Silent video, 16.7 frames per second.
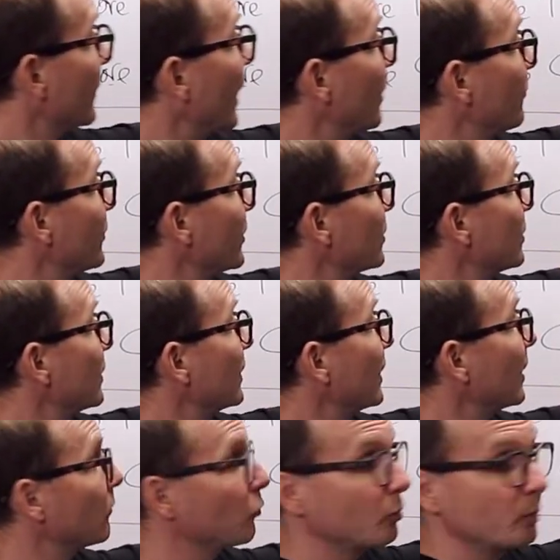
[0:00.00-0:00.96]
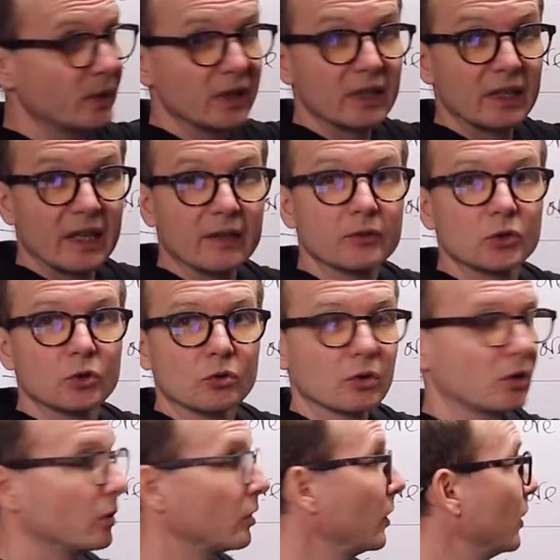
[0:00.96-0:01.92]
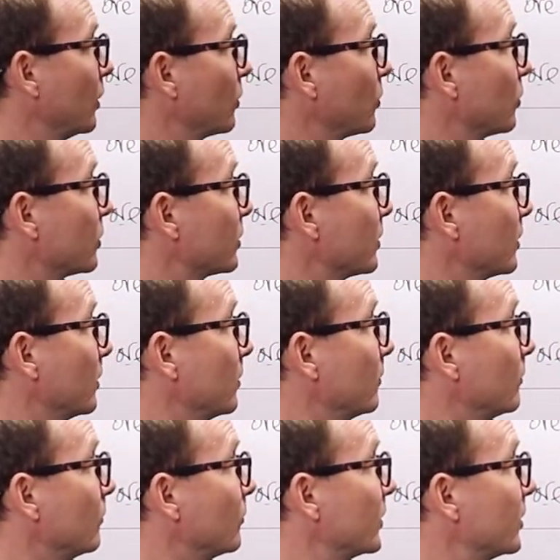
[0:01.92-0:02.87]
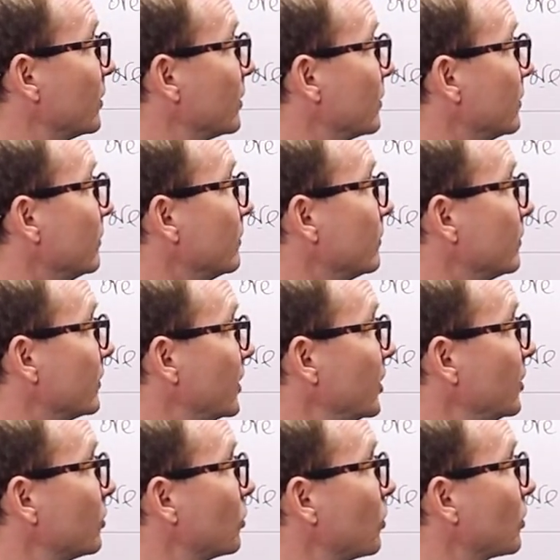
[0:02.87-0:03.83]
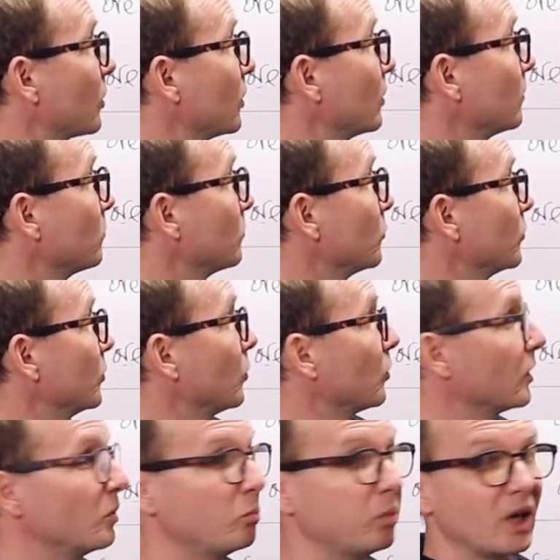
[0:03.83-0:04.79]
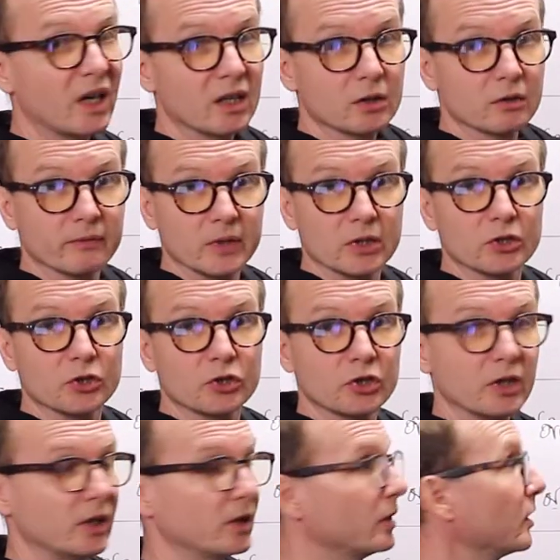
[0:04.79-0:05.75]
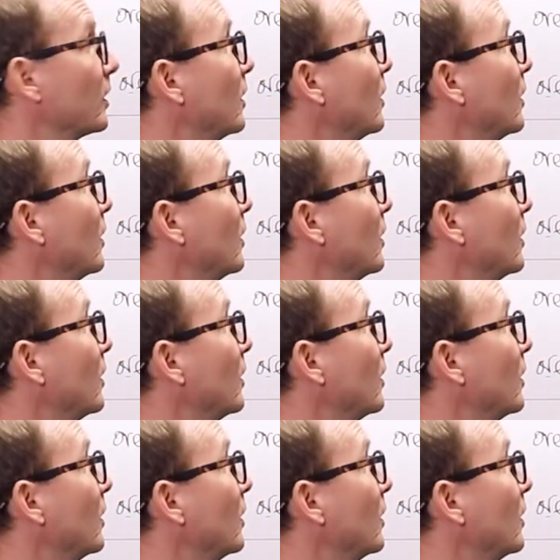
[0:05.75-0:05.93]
obviously that would be an F circle, because with a T circle, usually only part of it is shaded.